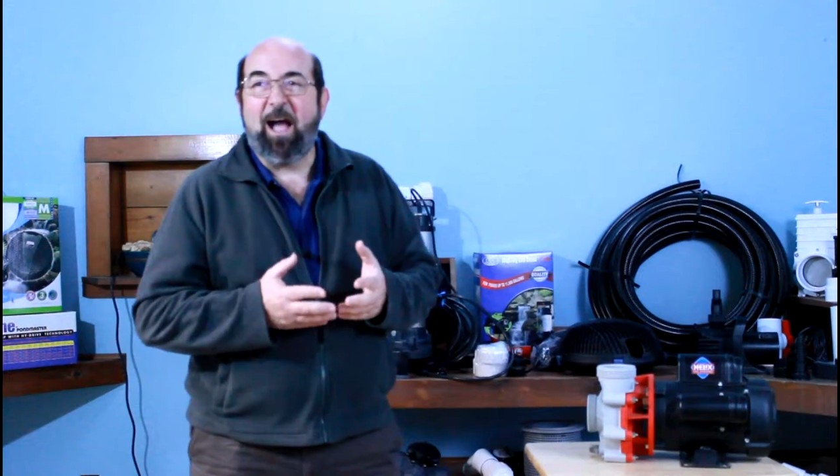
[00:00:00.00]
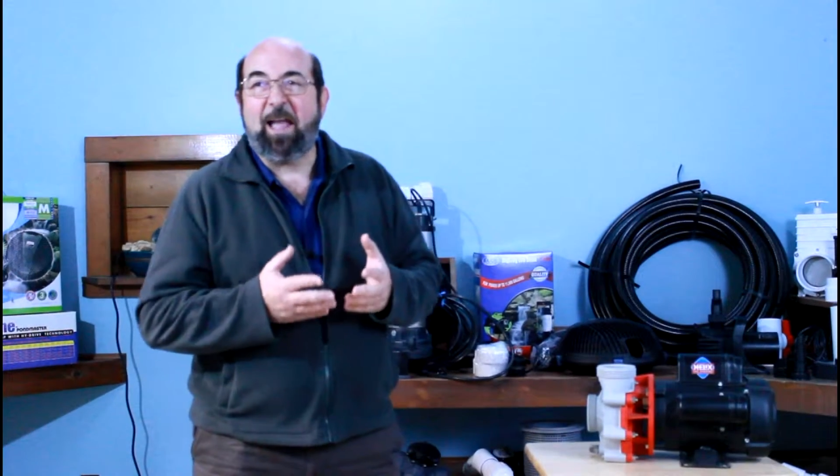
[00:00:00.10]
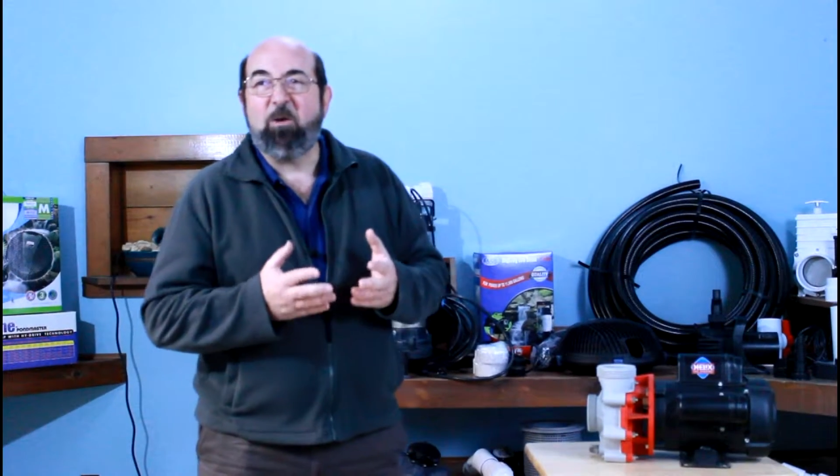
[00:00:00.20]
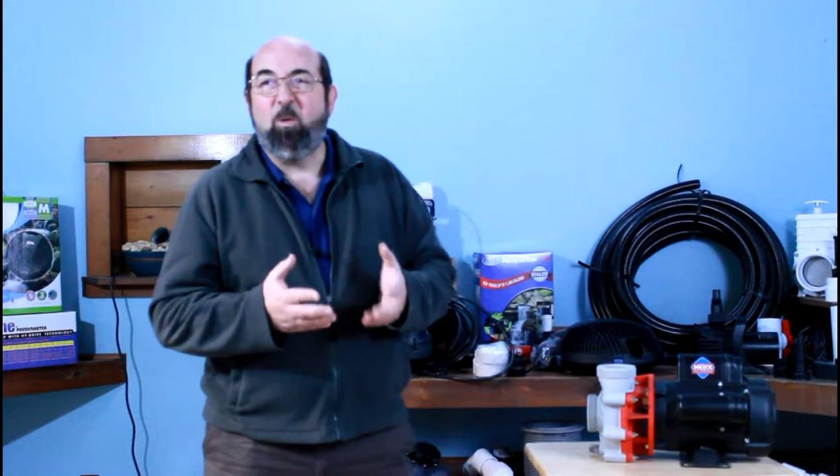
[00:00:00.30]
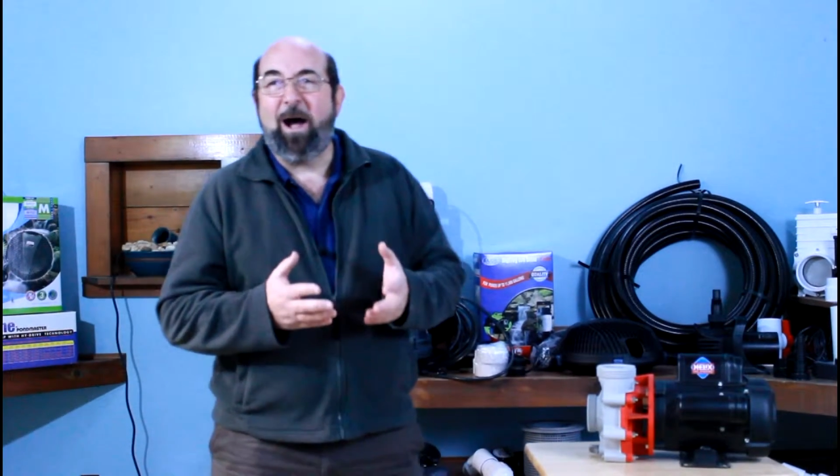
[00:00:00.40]

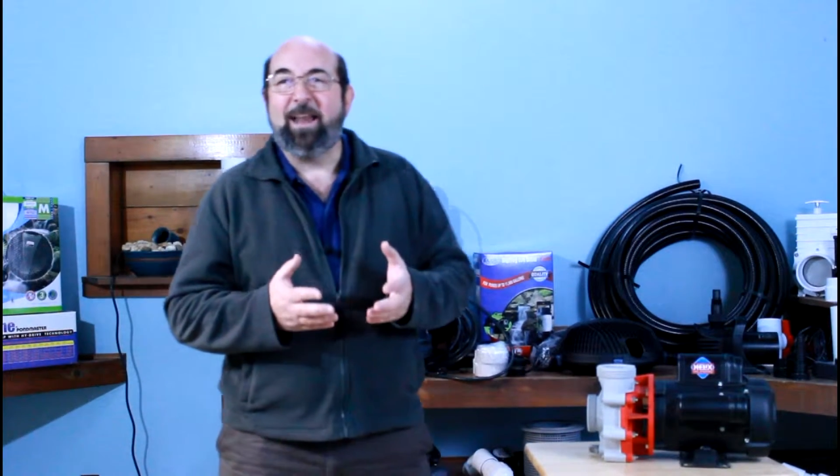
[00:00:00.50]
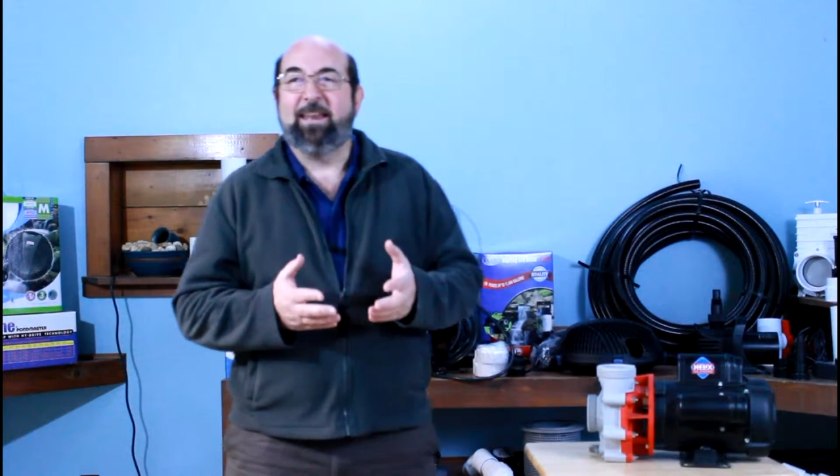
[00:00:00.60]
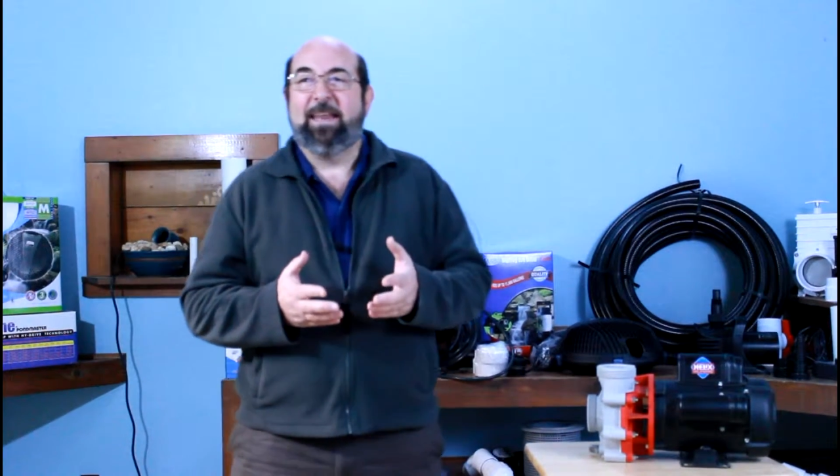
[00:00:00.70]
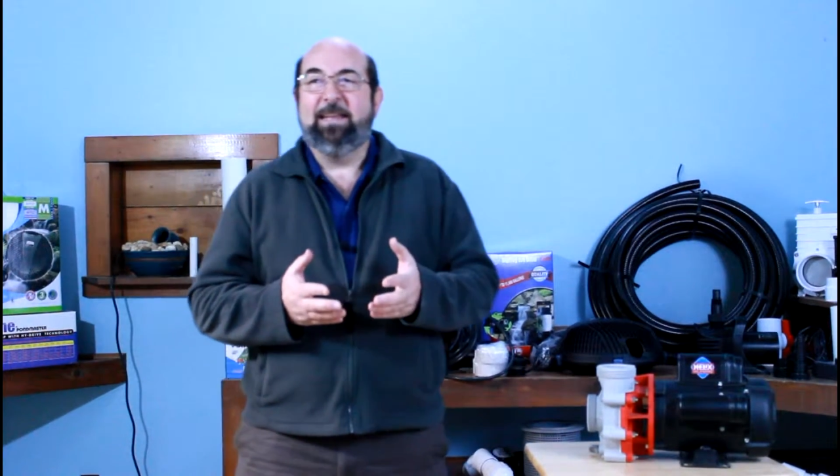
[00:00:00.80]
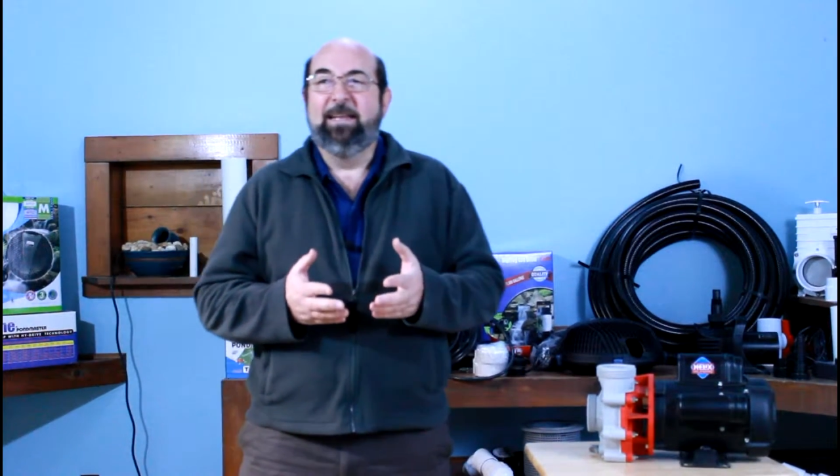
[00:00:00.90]
high
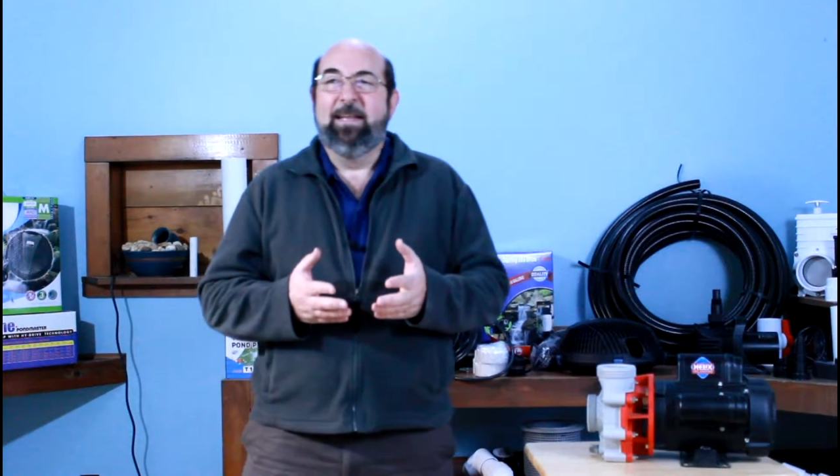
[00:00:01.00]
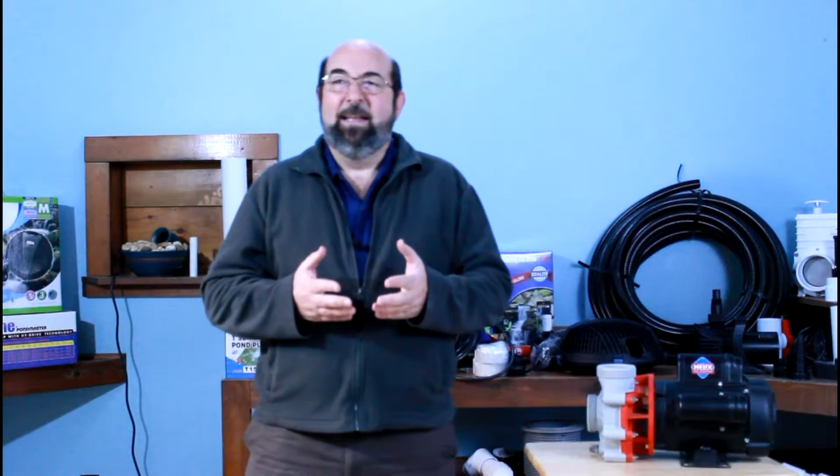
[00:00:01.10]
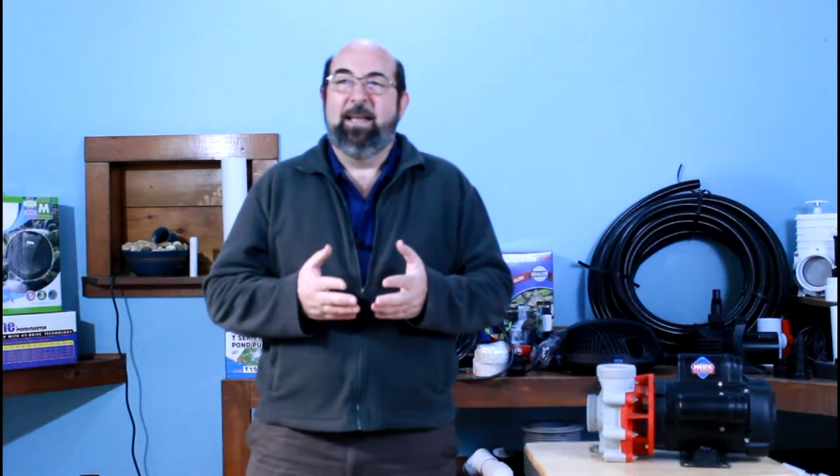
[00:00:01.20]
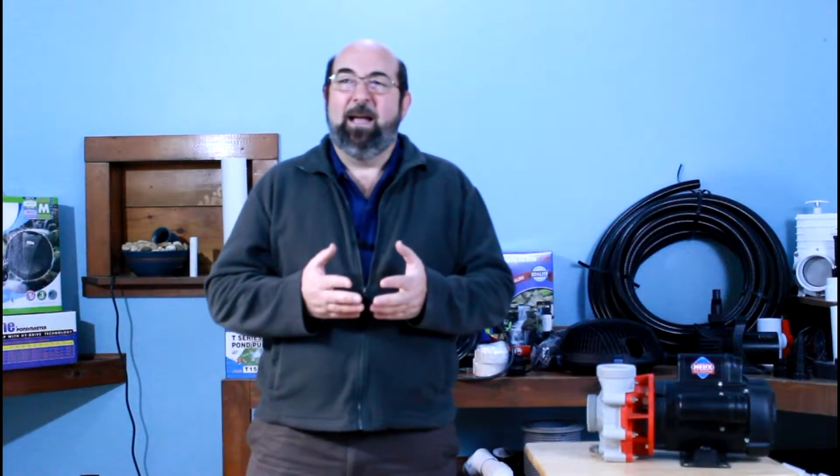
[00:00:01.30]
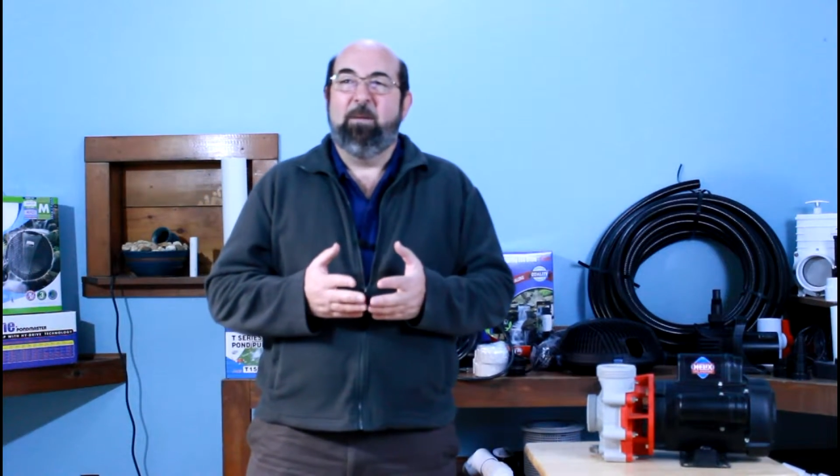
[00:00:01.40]
quality,
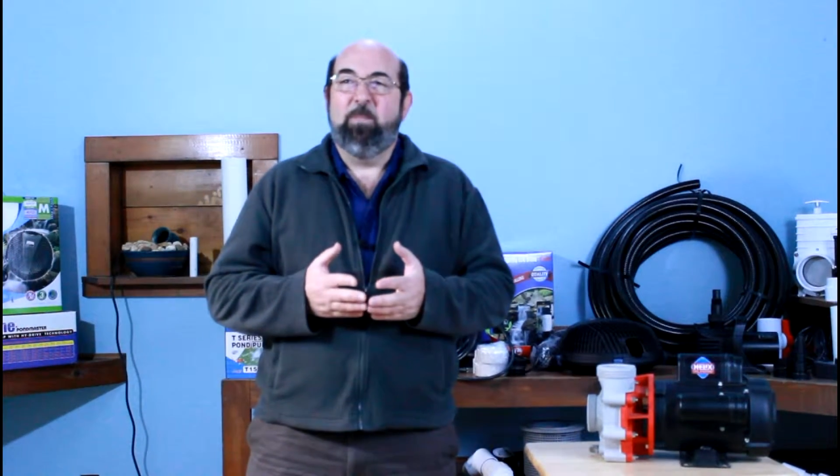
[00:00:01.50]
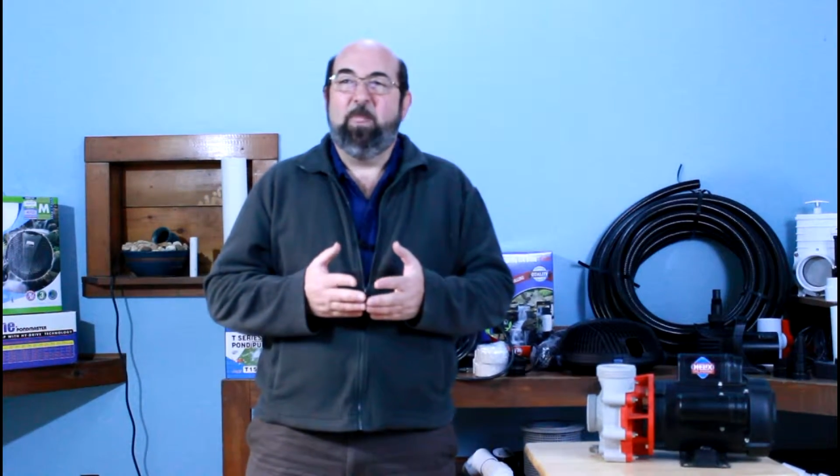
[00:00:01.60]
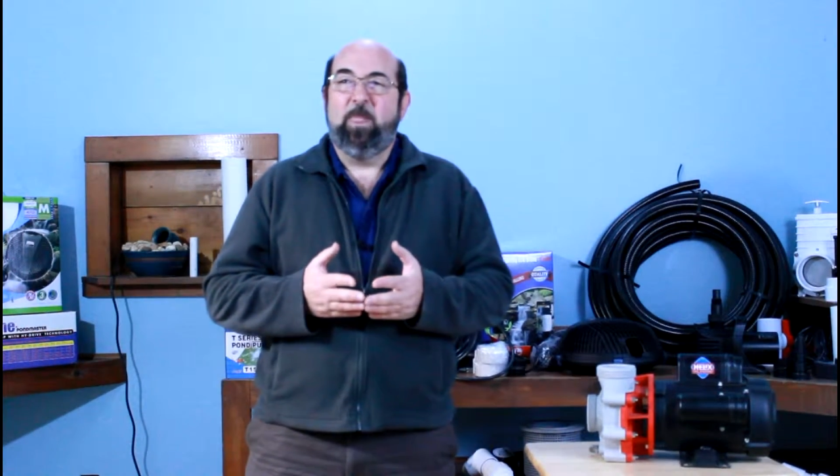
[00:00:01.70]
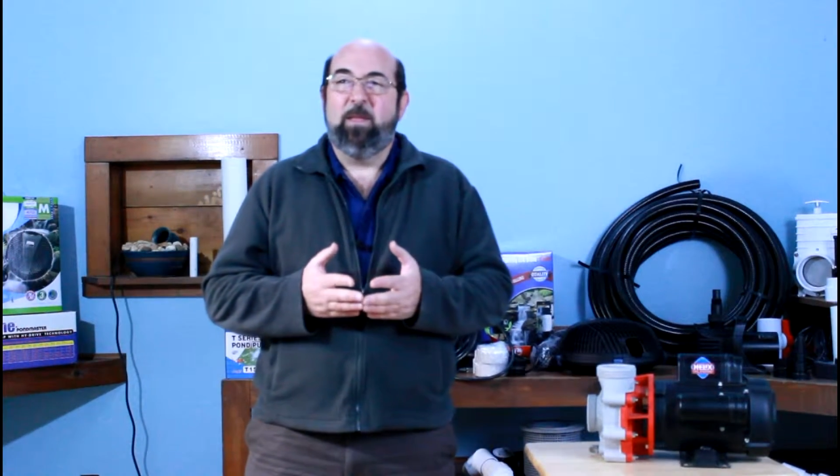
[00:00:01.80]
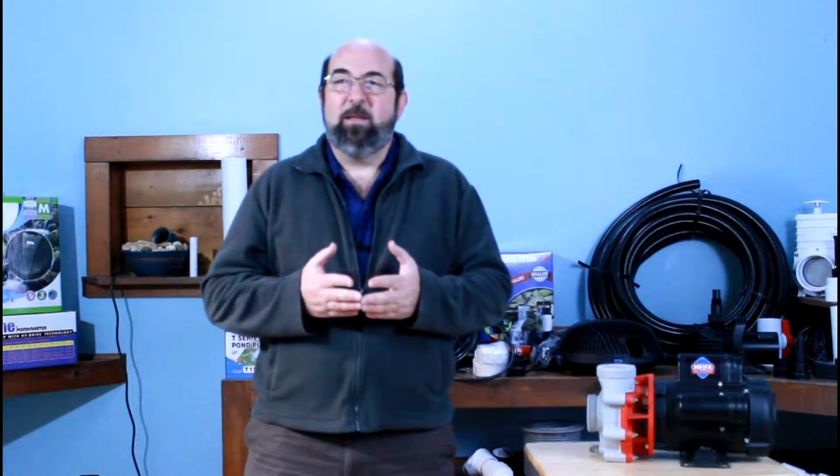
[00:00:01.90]

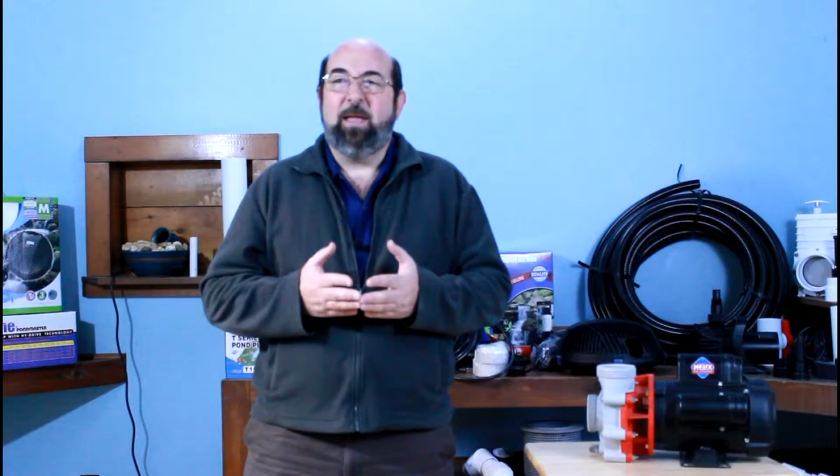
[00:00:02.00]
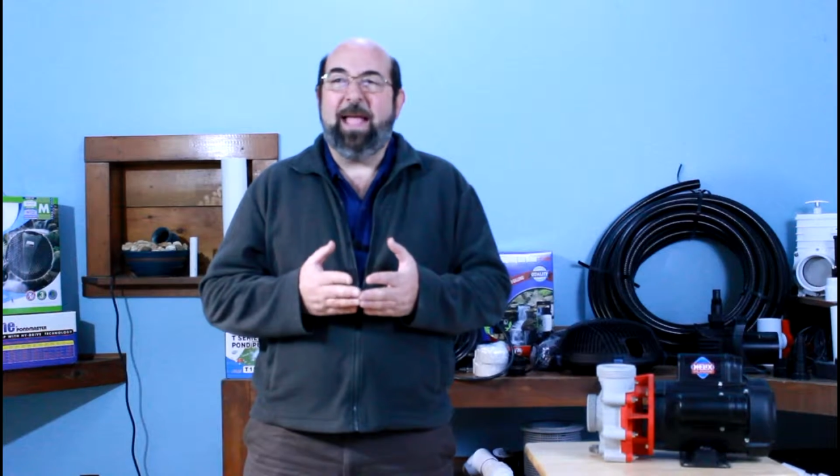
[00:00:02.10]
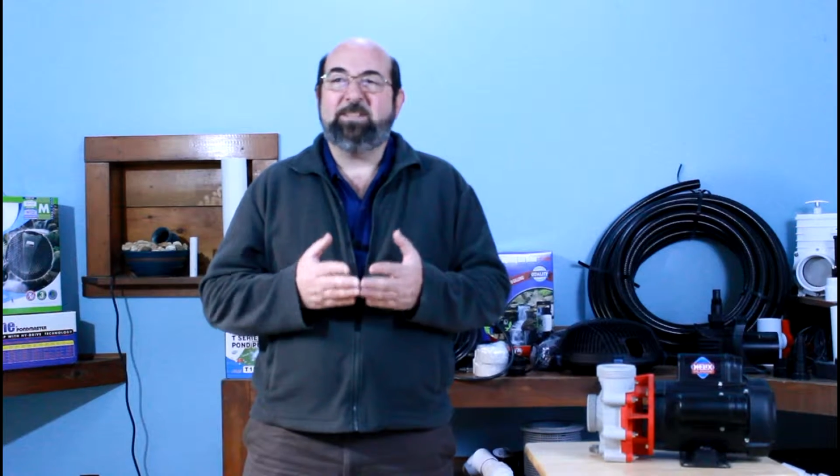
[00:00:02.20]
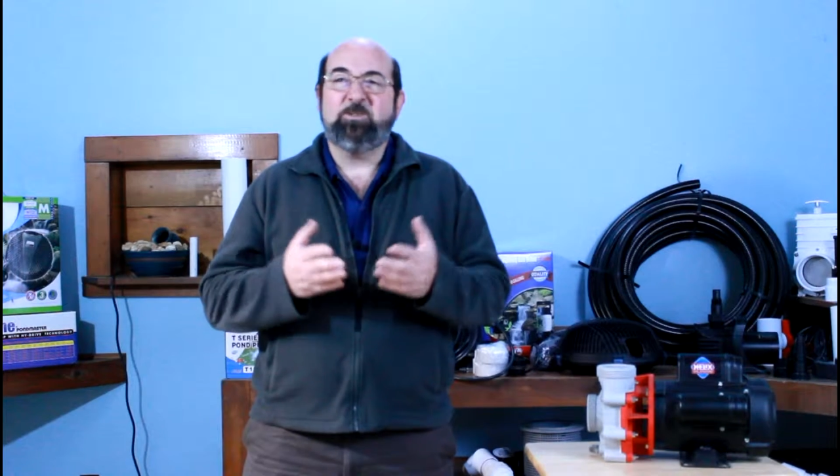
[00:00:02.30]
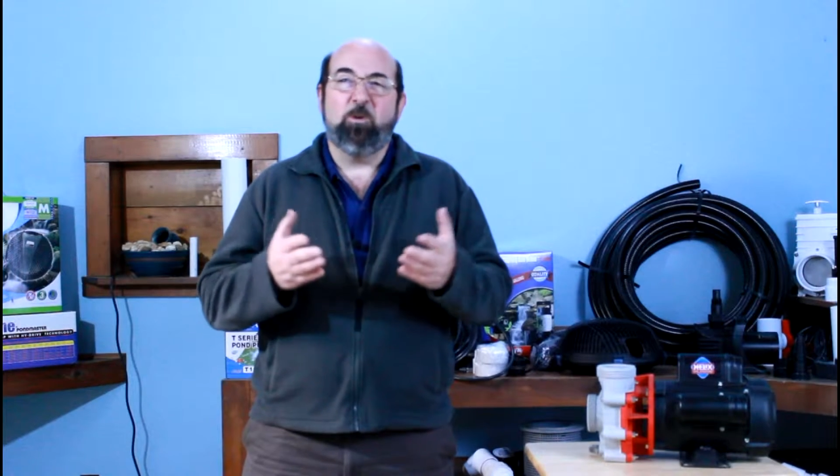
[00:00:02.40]

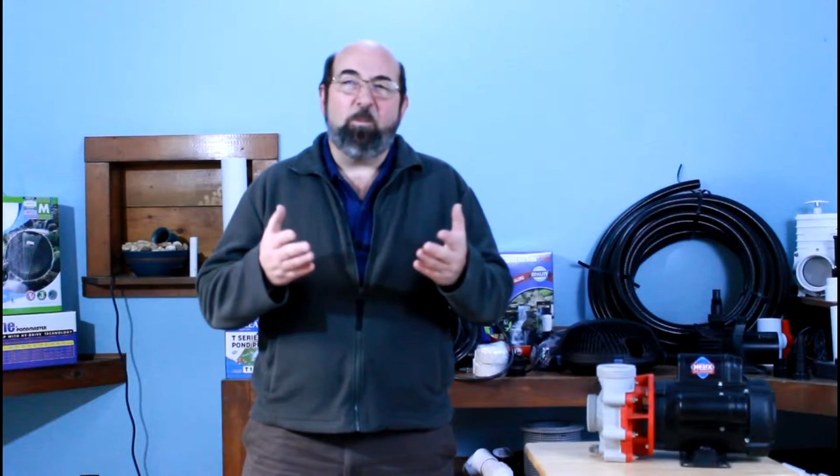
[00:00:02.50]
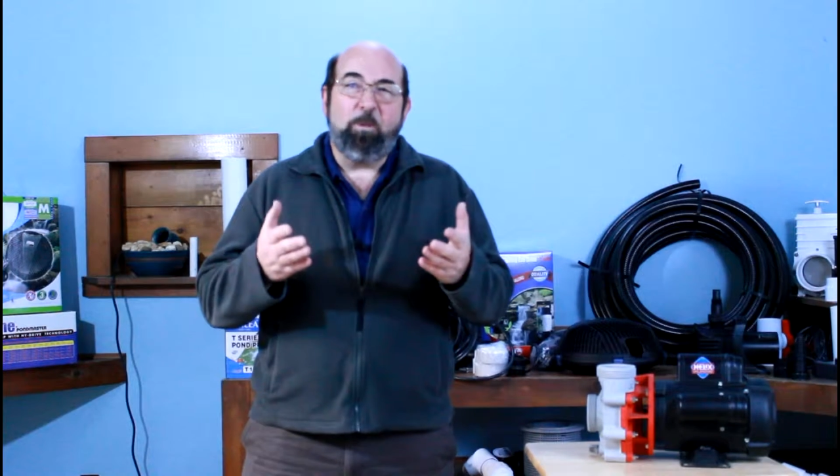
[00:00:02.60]
external